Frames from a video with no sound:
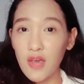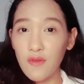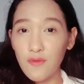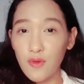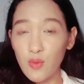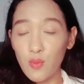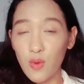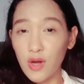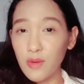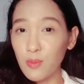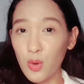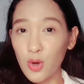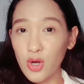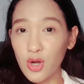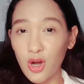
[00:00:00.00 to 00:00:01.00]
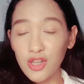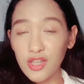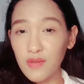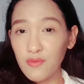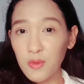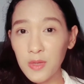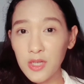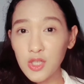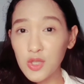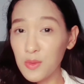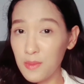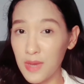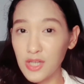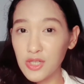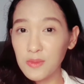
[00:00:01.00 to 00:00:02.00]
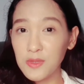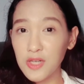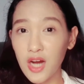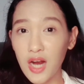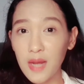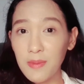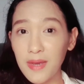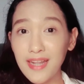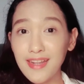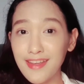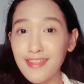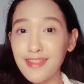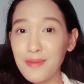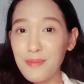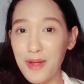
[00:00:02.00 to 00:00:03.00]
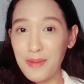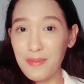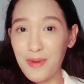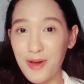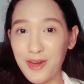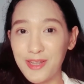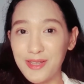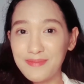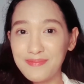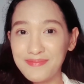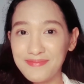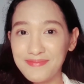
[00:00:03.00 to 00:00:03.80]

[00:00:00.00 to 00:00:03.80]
If you want more content from us, you may subscribe and hit the bell button.